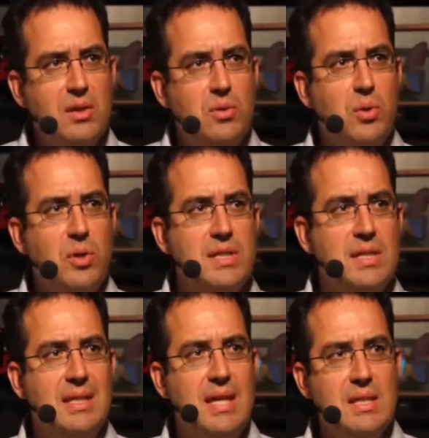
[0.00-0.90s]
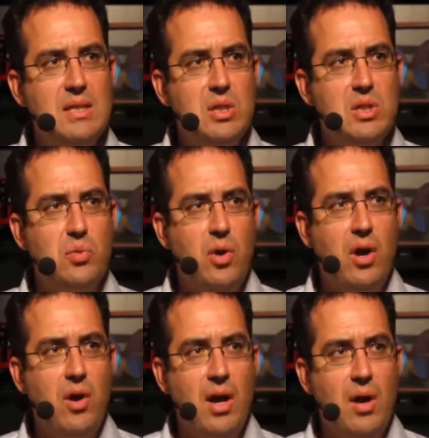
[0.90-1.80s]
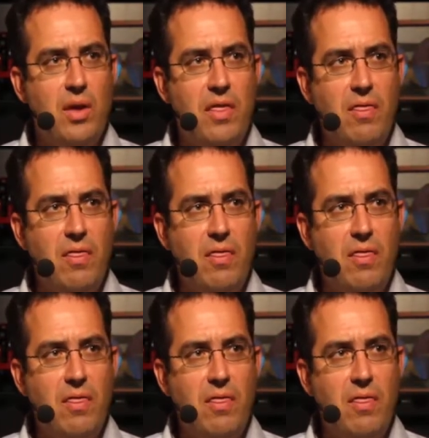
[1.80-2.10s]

it was in cases where we